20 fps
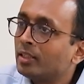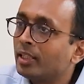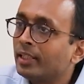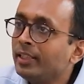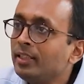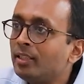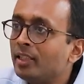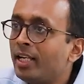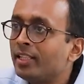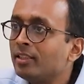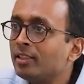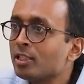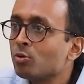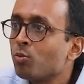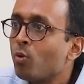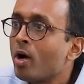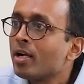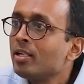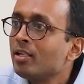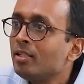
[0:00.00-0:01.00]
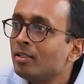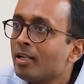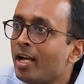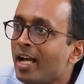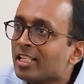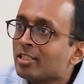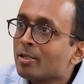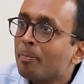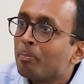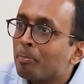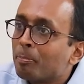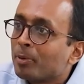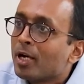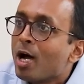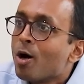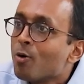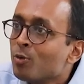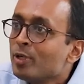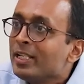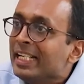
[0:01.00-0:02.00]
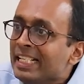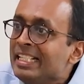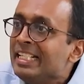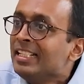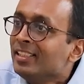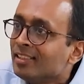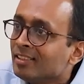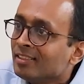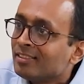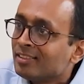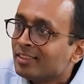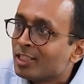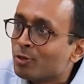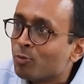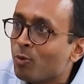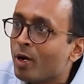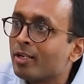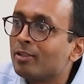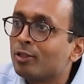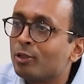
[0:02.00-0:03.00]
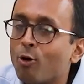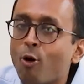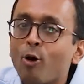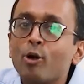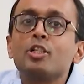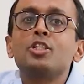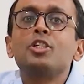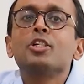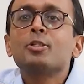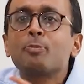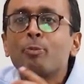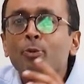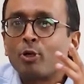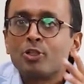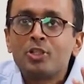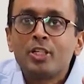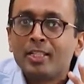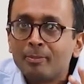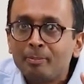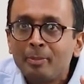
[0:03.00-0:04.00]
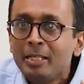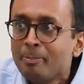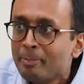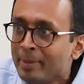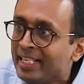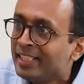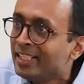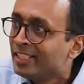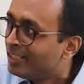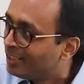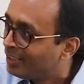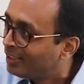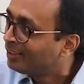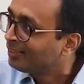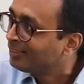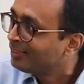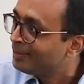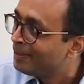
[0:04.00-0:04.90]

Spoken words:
Right? And there's one, as a proud Indian, there's one gorgeous project being made in India